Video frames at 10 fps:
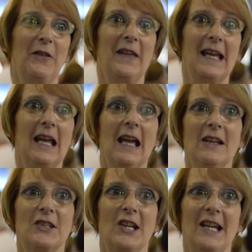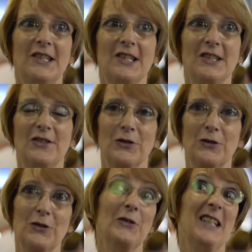think church is
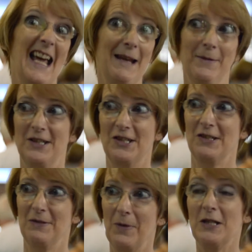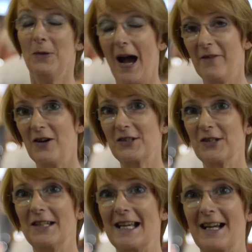just Sunday, which we do have our
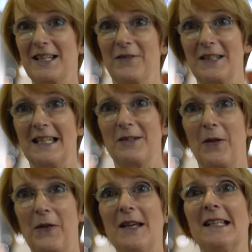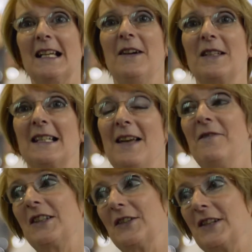Sunday activities. We've got 3 services
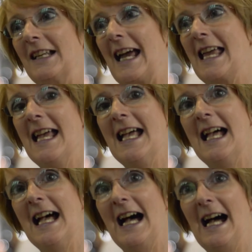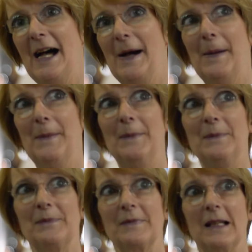every Sunday. We
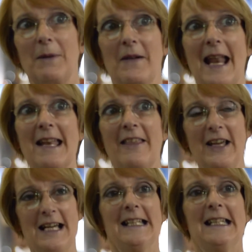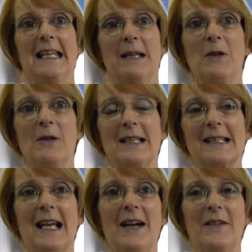have an 8:30 communion
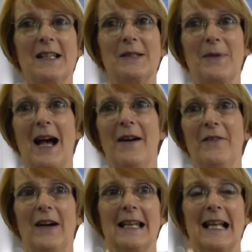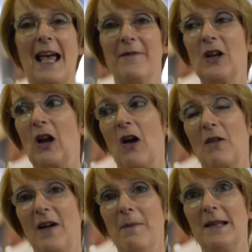service, we have an 11 o'clock
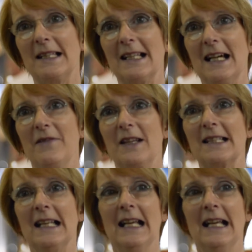family service,